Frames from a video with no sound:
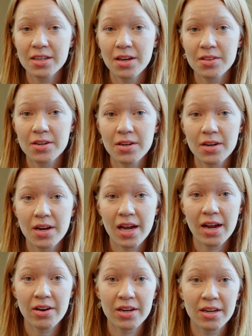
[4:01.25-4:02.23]
another
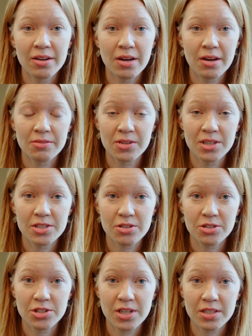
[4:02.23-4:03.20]
area of
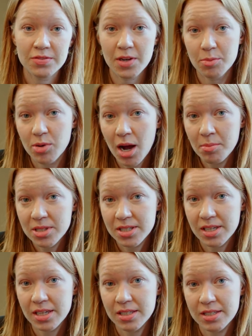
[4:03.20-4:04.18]
research that's very
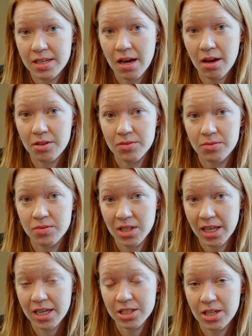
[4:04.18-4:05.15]
promising is
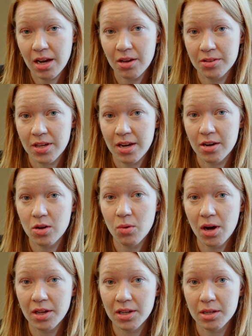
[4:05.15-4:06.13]
related to healthcare
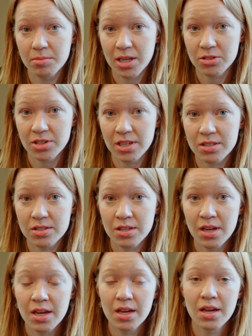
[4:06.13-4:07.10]
quality metrics.
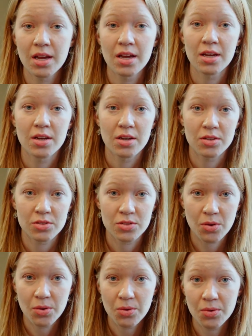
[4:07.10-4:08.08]

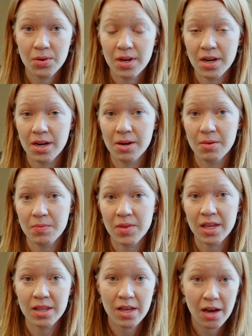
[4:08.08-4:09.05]
So
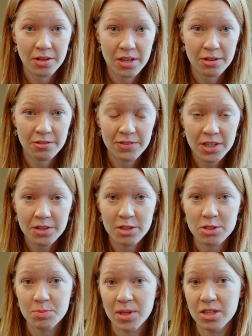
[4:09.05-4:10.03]
in the healthcare field,
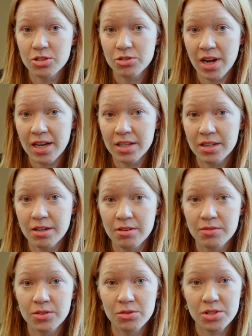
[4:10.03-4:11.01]
there's been a trend
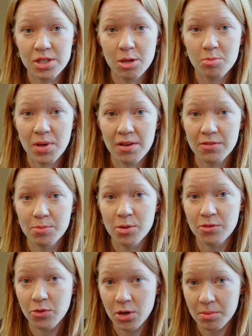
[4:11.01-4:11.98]
of using pay for
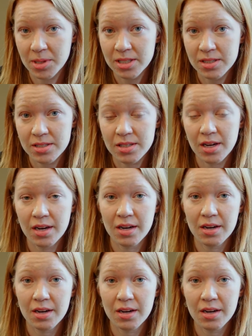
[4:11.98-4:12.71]
performance